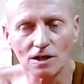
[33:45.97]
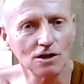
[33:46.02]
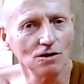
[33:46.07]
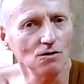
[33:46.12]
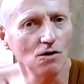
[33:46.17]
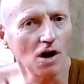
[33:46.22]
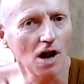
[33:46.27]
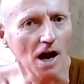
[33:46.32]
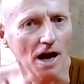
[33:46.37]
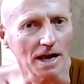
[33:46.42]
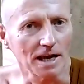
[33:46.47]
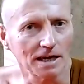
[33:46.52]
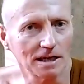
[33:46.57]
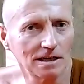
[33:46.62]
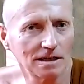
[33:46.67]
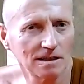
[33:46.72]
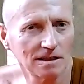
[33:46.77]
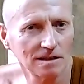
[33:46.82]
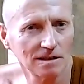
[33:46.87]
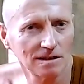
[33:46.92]
It's,
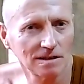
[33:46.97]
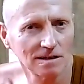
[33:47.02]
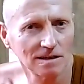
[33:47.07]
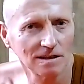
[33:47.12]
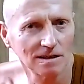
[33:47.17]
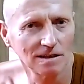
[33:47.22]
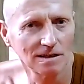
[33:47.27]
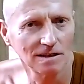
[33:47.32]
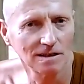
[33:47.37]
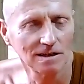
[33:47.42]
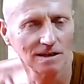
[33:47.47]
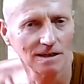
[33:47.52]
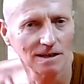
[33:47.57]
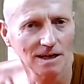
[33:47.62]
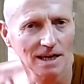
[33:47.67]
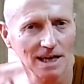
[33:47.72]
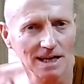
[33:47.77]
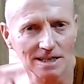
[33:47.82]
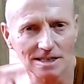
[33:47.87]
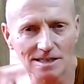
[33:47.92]
to all
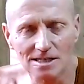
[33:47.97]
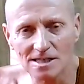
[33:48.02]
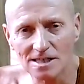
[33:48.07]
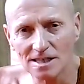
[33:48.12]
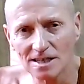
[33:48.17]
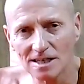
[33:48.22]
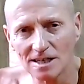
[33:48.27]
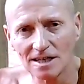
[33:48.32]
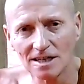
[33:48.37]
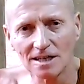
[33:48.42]
intents,